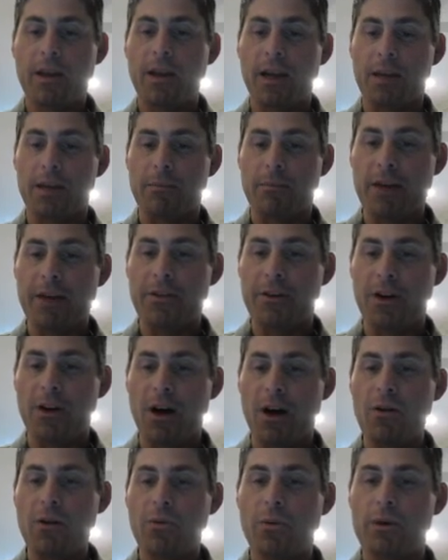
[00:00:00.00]
In
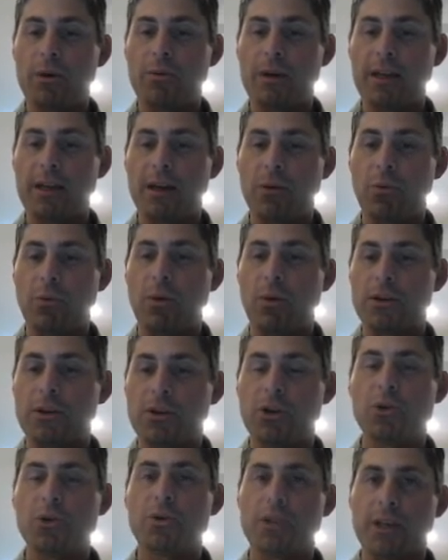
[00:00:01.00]
methanol, we would get 1,
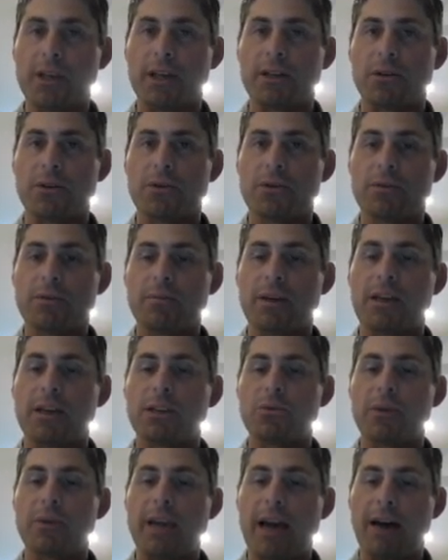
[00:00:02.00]
2 signals
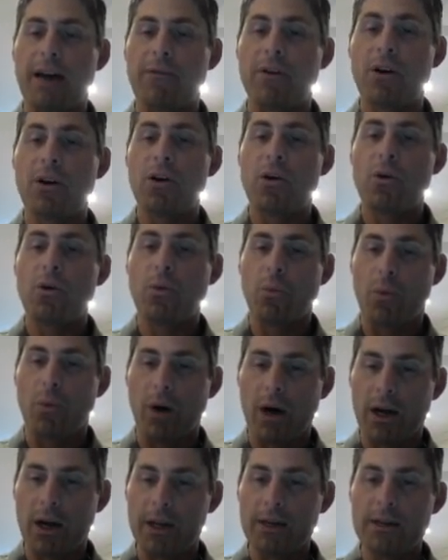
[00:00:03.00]
because we have
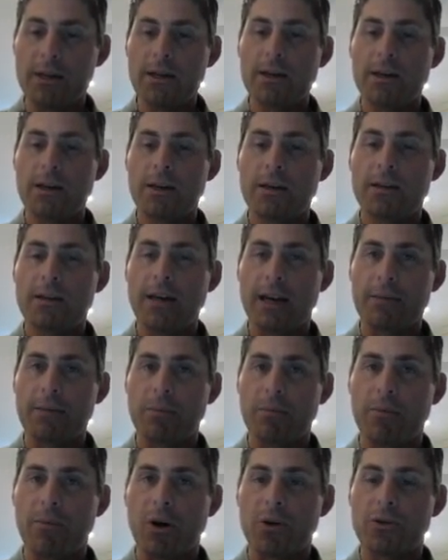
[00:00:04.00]
1 type
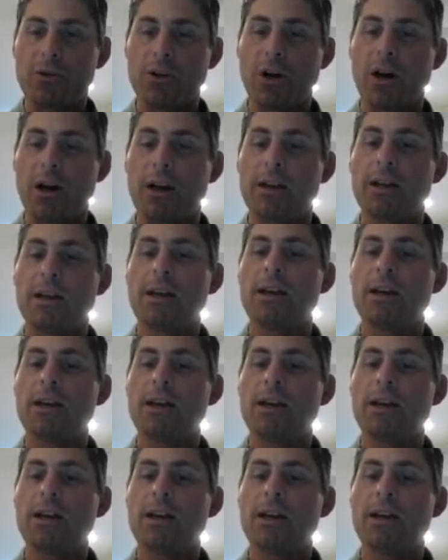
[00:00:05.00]
of proton